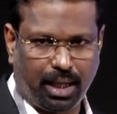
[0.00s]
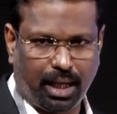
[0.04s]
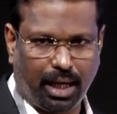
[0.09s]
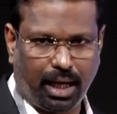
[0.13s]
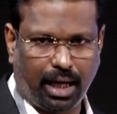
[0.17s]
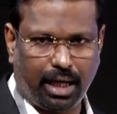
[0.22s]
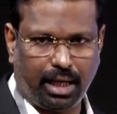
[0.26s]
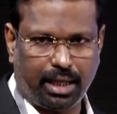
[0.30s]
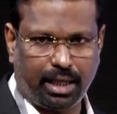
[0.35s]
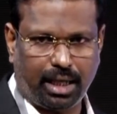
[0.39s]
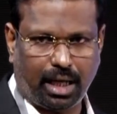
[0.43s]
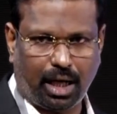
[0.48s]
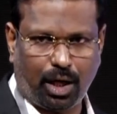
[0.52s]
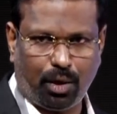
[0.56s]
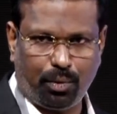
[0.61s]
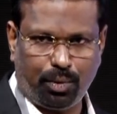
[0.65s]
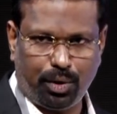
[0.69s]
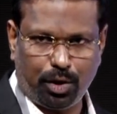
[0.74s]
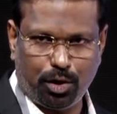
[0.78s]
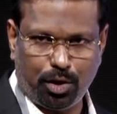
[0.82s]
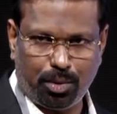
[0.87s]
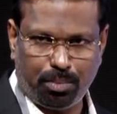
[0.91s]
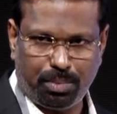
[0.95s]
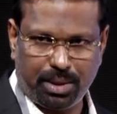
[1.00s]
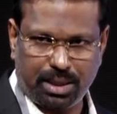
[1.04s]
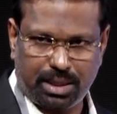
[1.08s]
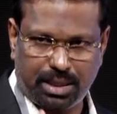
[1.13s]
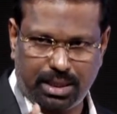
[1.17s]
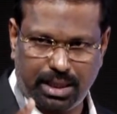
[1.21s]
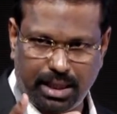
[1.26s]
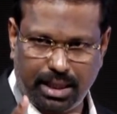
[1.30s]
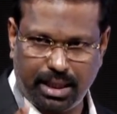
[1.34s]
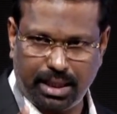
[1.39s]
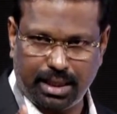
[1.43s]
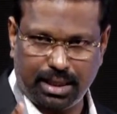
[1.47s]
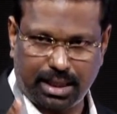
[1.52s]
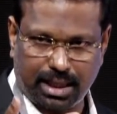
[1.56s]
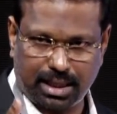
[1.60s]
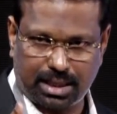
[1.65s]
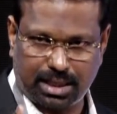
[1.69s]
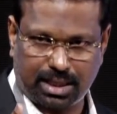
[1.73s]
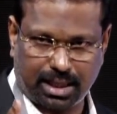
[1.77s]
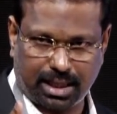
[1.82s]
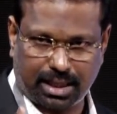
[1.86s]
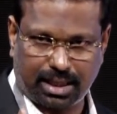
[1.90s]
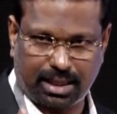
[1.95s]
and how you will be seeing the
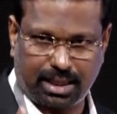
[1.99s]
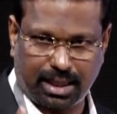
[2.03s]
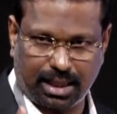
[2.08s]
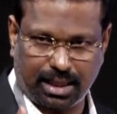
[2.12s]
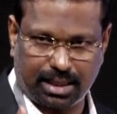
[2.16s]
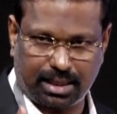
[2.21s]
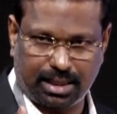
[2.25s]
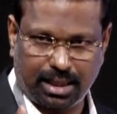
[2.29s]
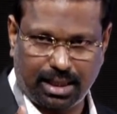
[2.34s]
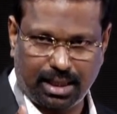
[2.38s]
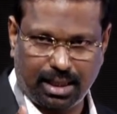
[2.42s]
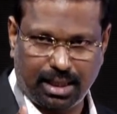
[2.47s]
structures